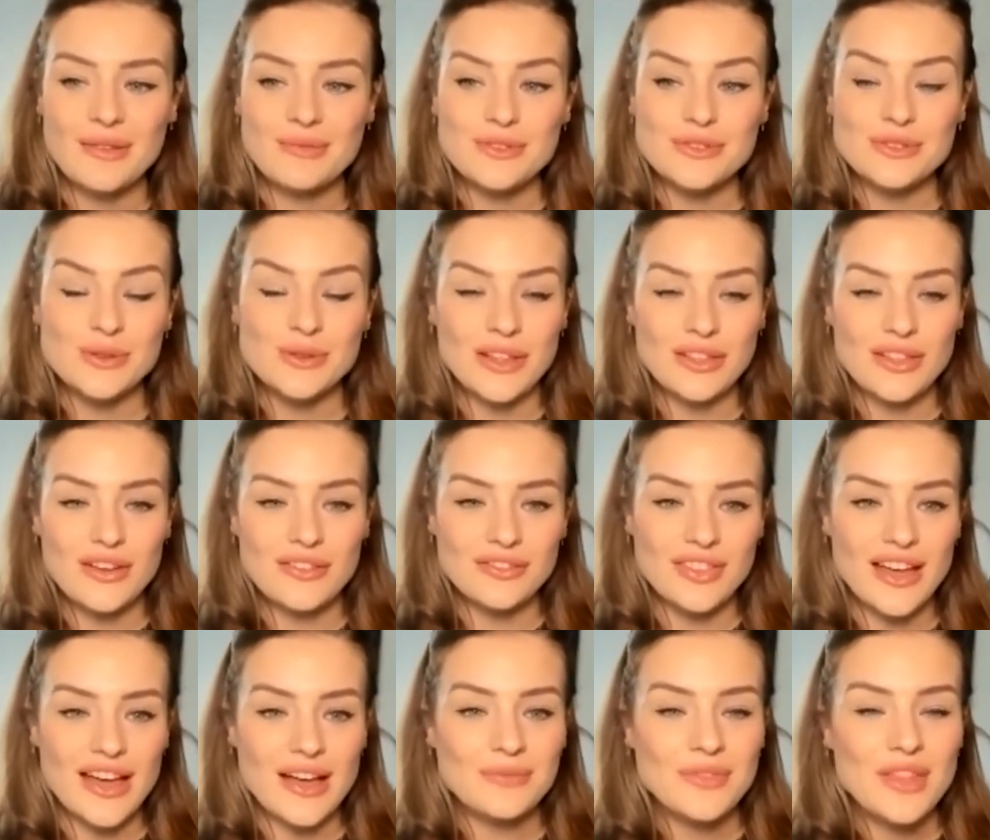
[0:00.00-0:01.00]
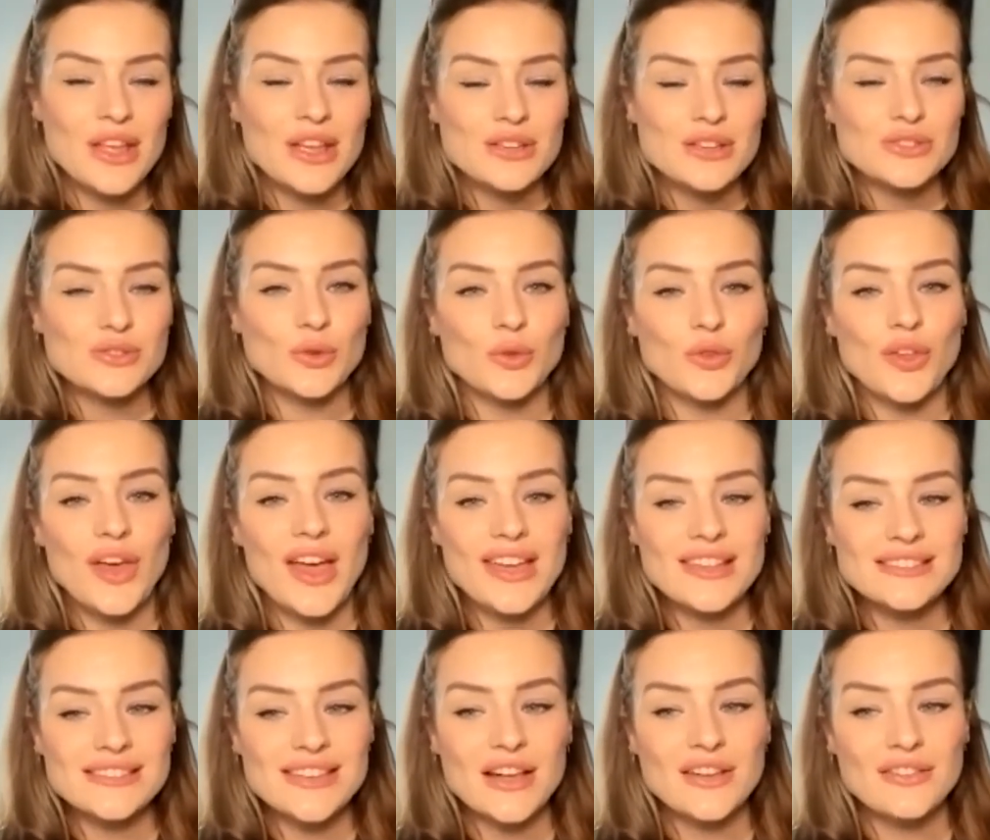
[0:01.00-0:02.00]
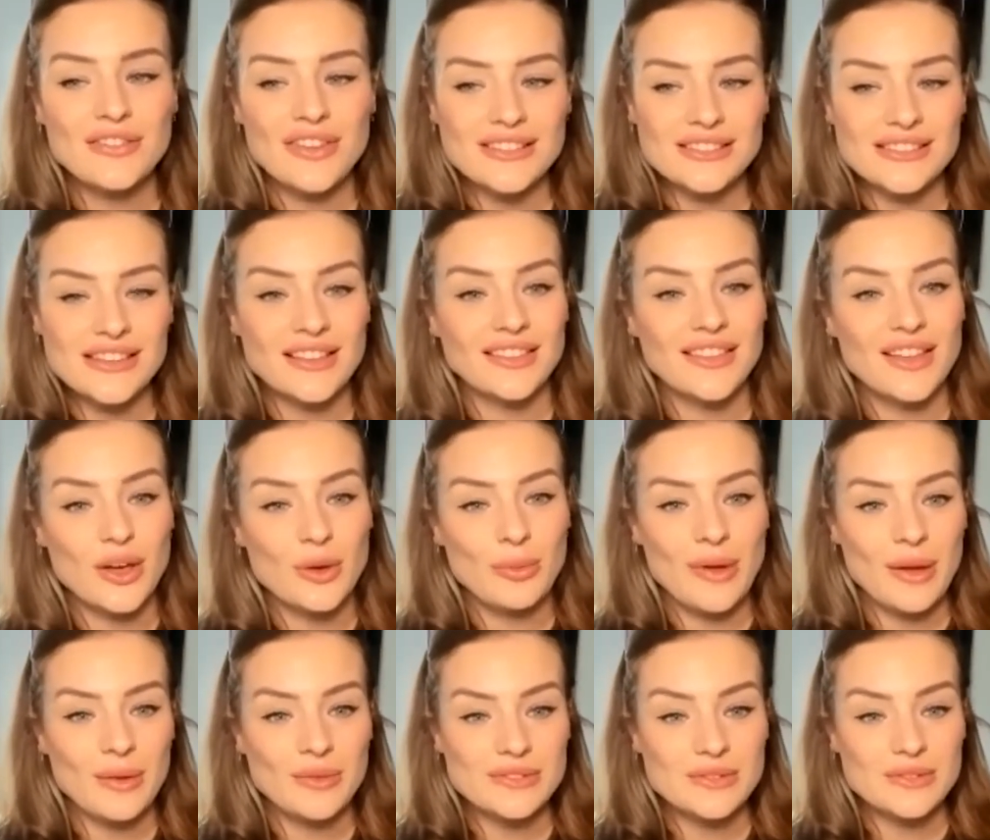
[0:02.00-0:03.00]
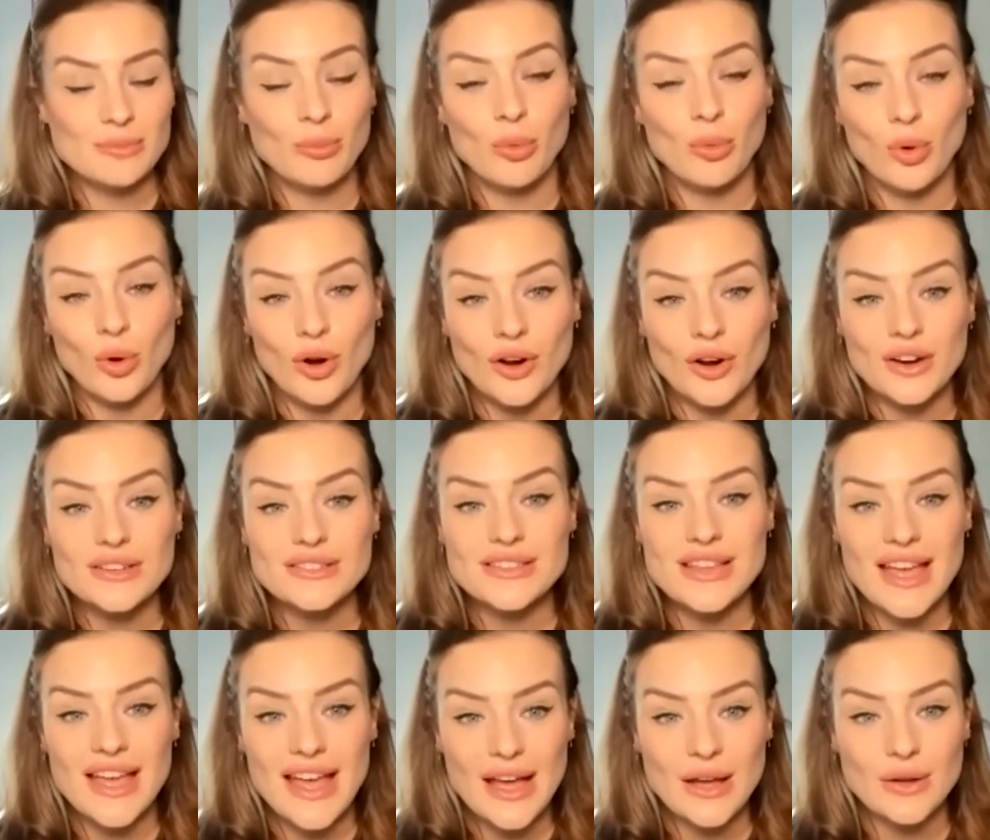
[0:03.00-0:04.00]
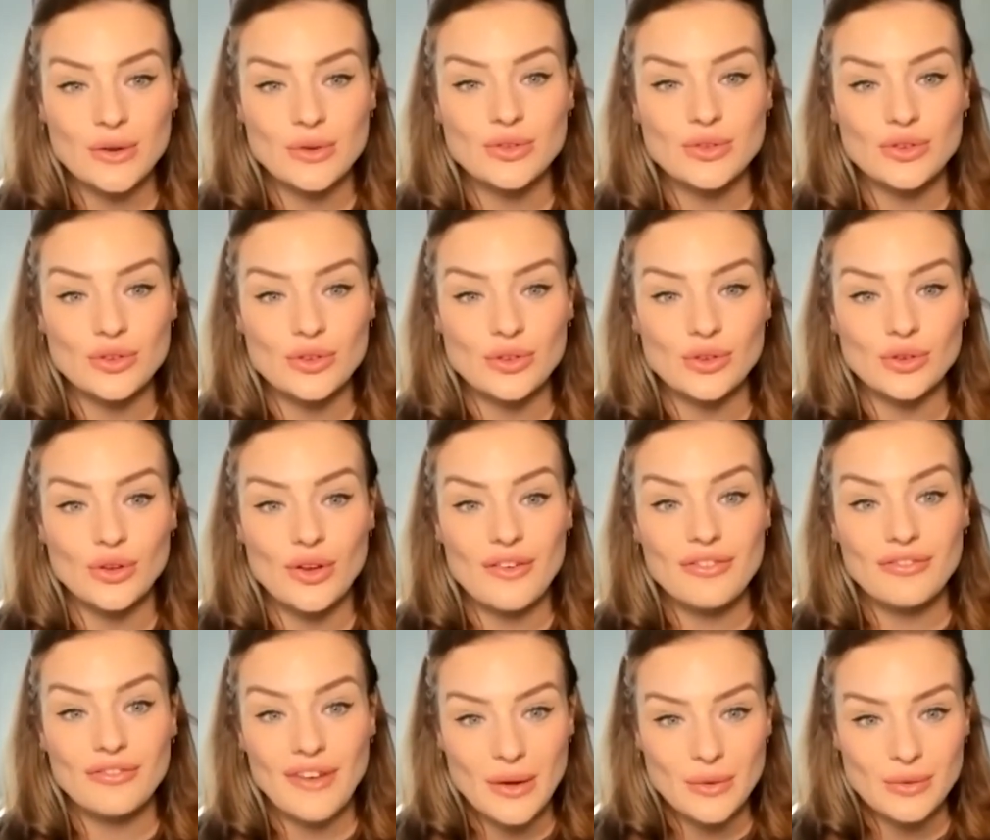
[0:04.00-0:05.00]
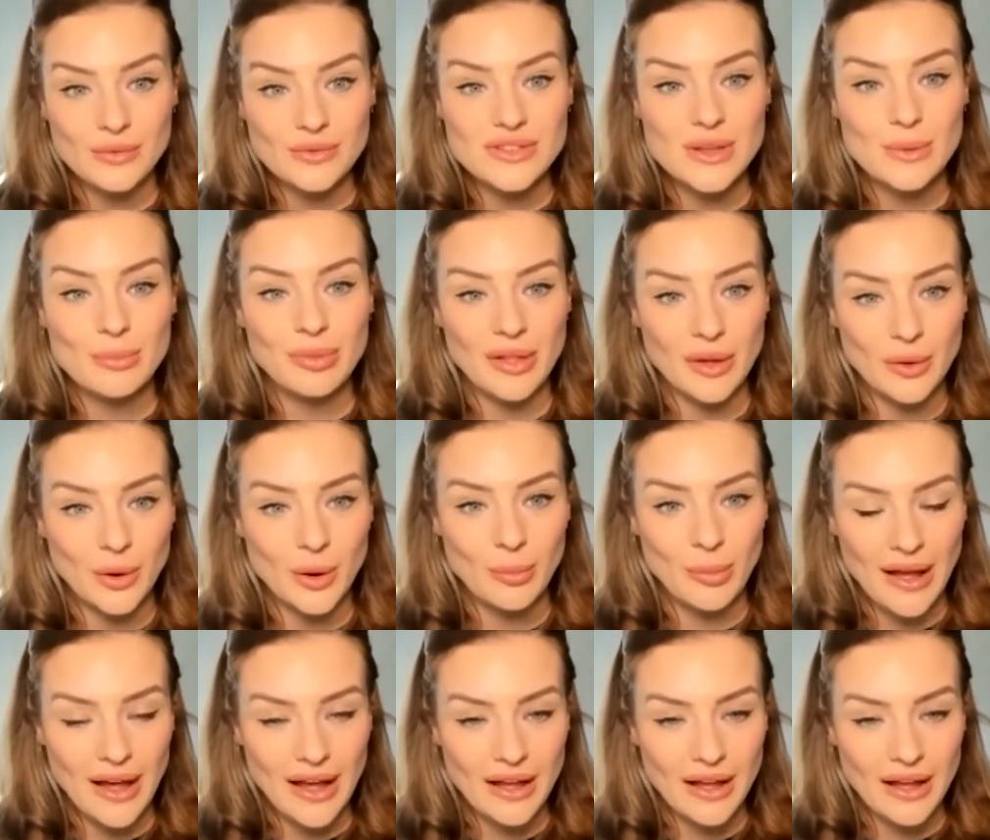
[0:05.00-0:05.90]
So I love that. So let's delve into a little bit more to how you found Power